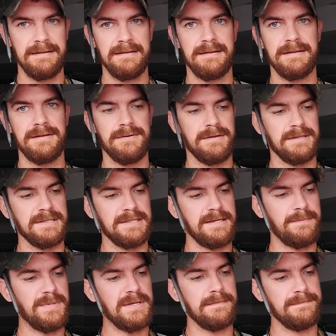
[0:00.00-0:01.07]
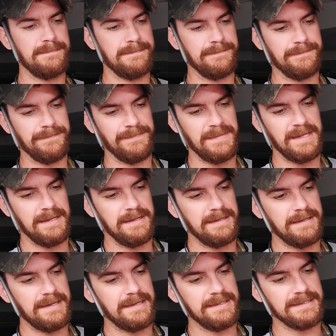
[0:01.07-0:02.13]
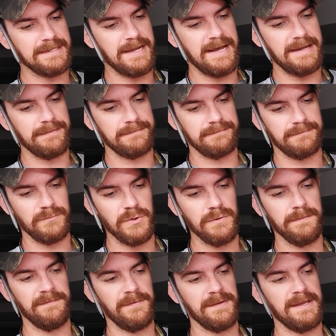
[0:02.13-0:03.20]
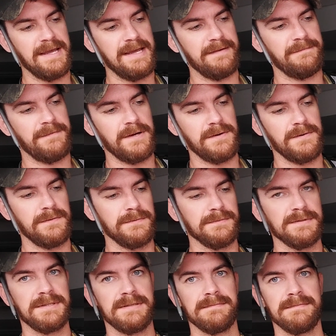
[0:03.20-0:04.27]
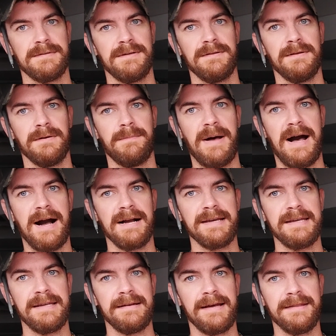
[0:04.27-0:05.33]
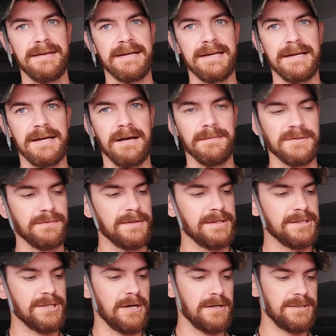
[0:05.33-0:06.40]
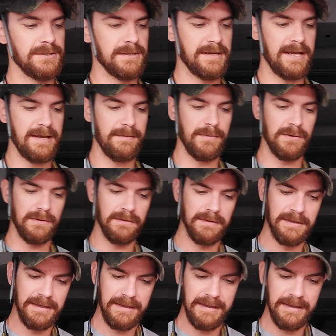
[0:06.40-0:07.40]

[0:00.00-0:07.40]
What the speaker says: And you unzip it, and it's got room for the headphones, your little pocket. I think it comes with the charger cable.